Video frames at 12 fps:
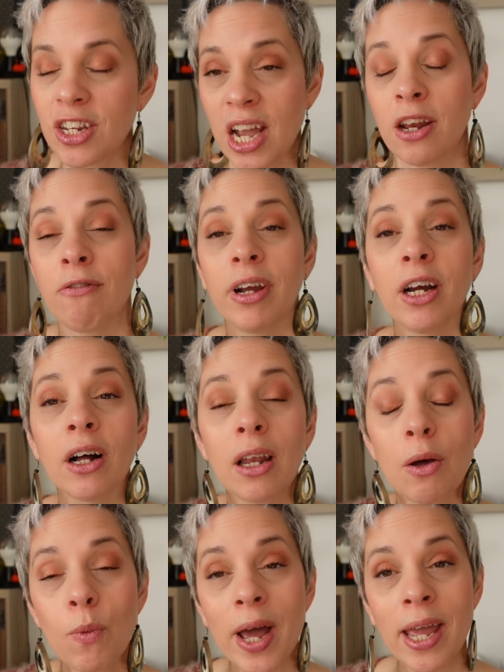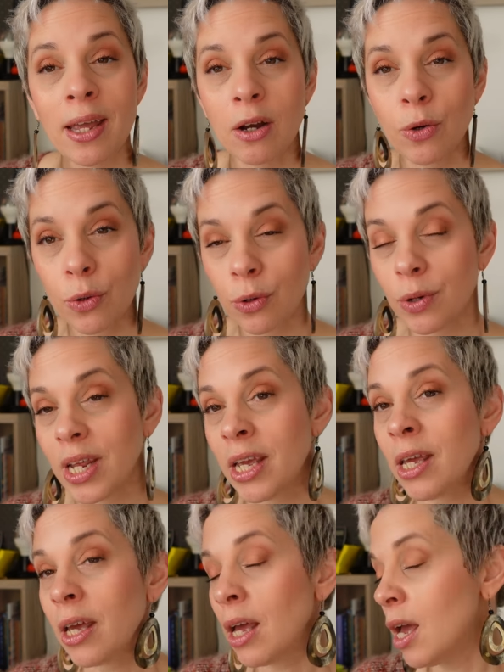January colorway,
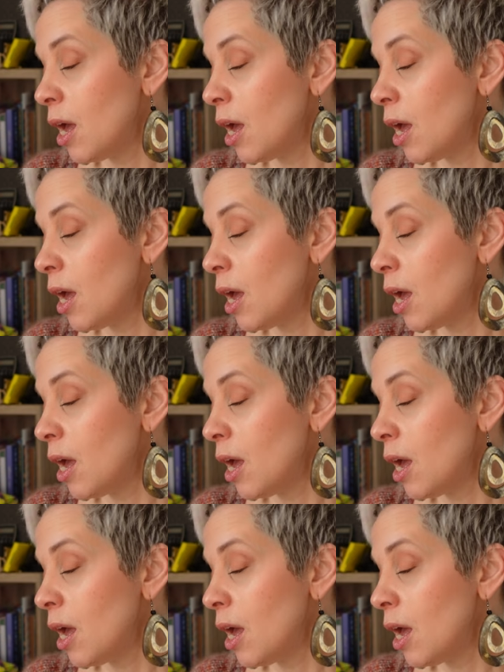cocooning,